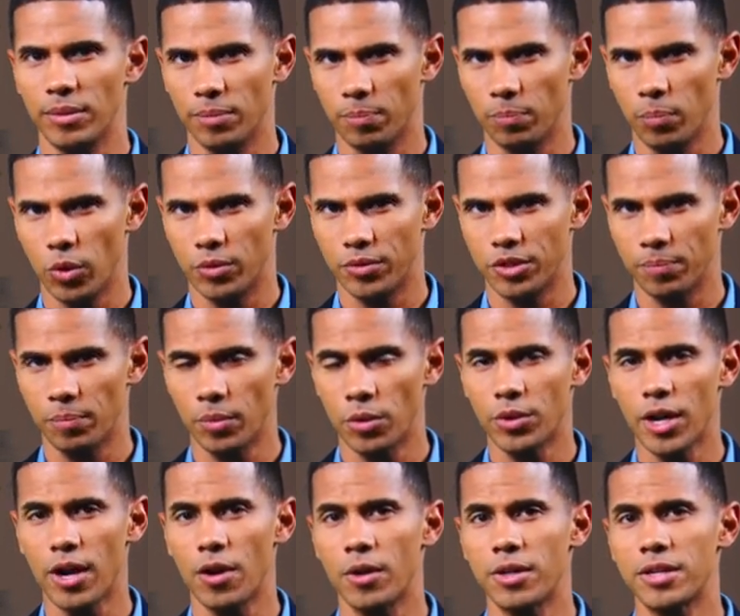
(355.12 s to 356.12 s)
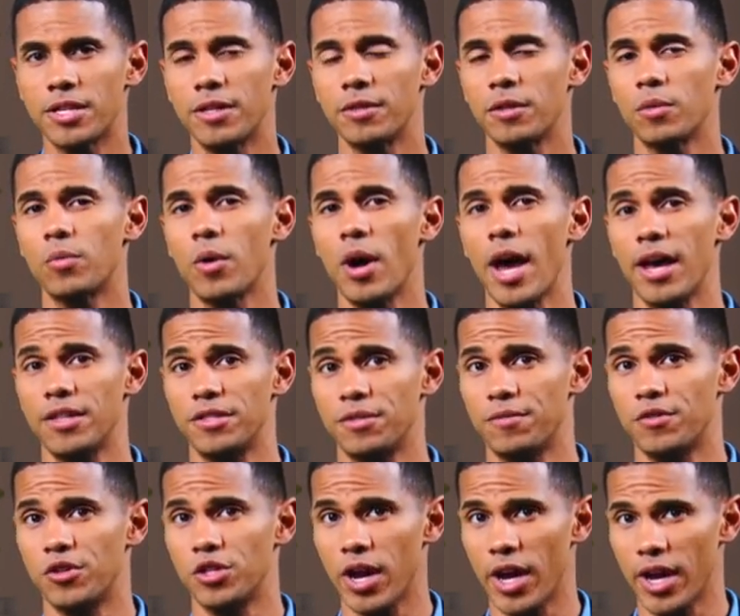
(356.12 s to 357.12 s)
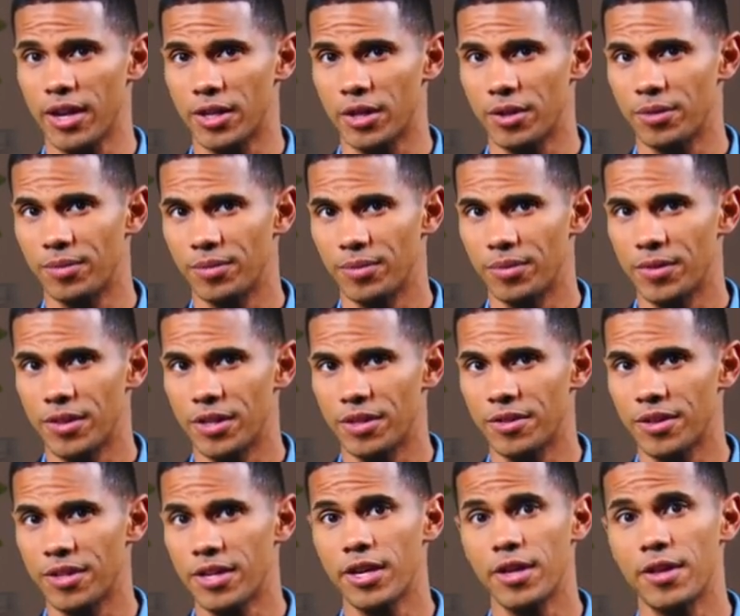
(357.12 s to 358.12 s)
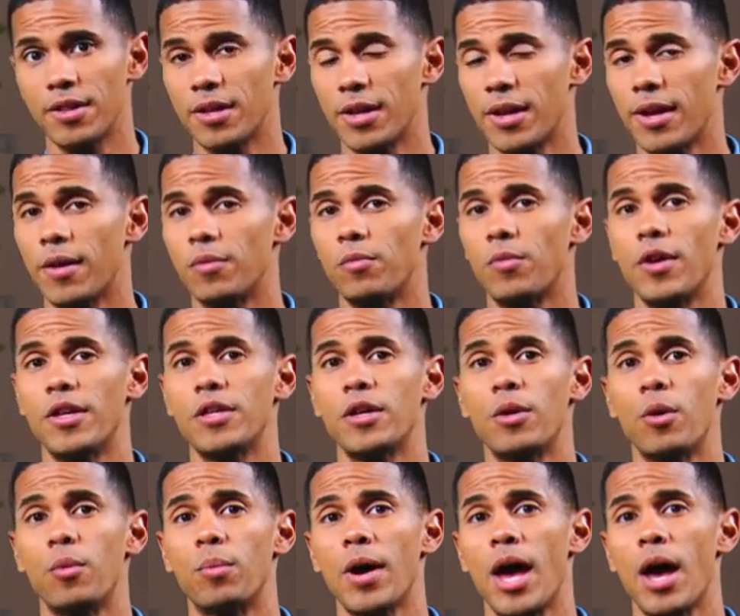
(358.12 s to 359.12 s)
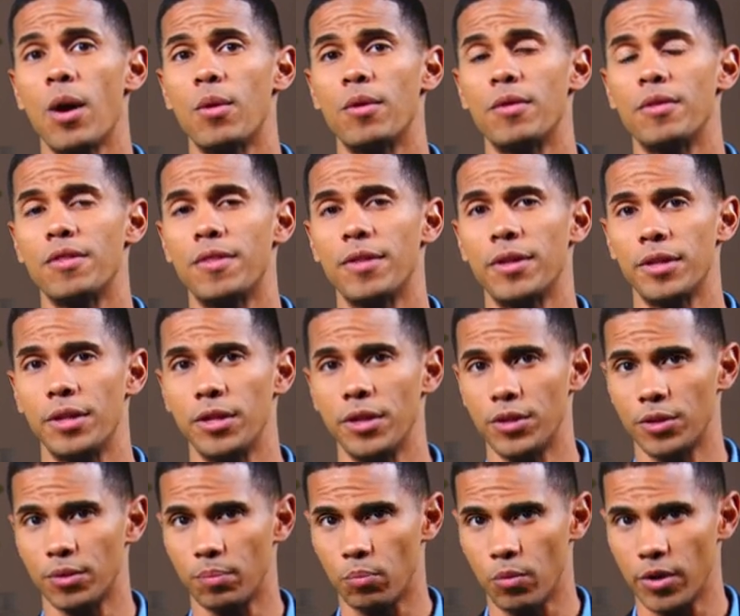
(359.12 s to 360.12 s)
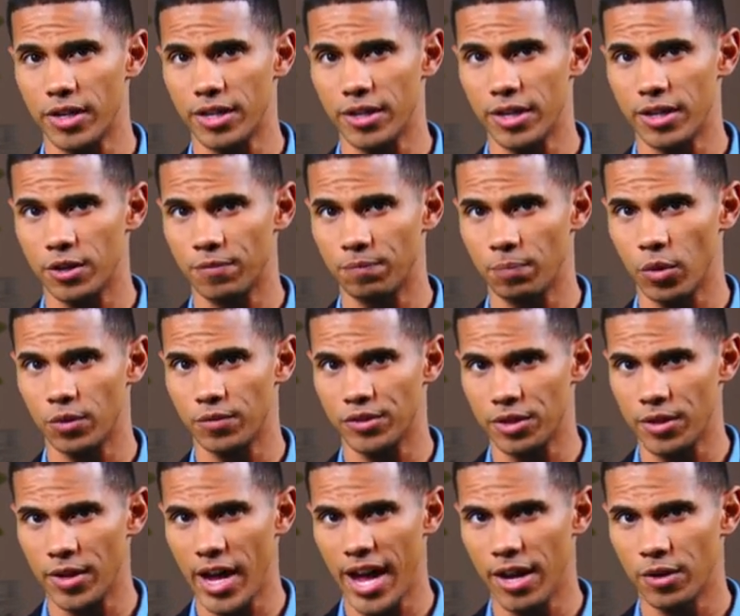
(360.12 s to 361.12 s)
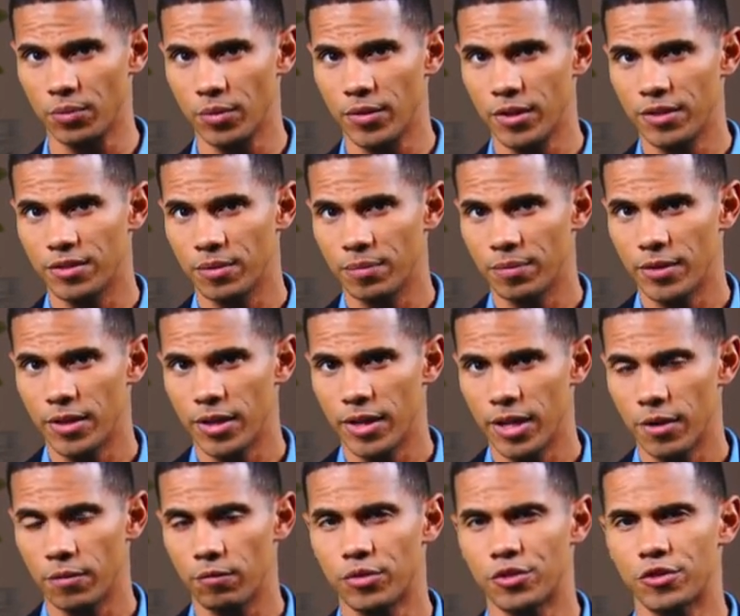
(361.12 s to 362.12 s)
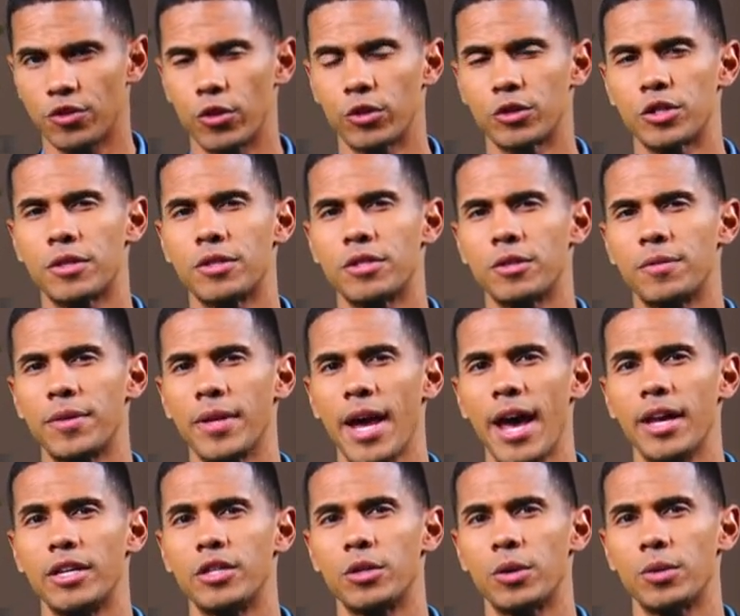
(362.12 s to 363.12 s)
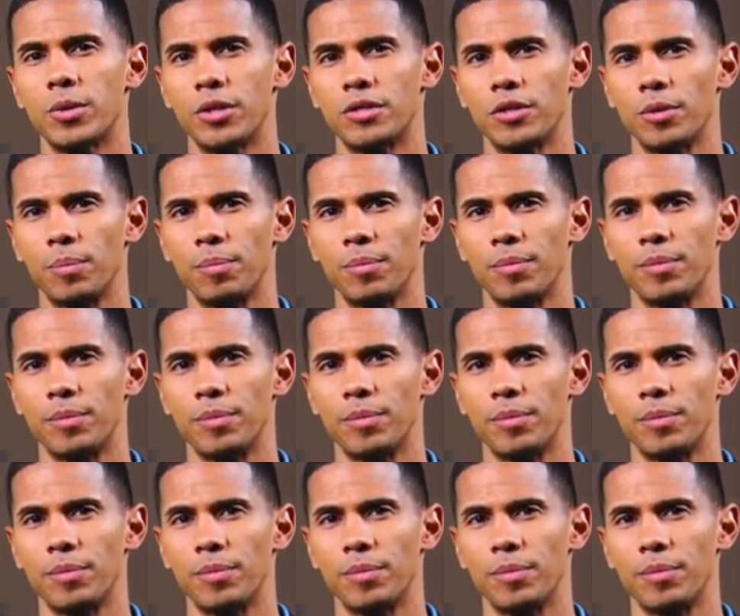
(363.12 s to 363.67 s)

multipolarity and the rise of China, India, and regional powers, weakening of multilateralism and resurgence of nationalism.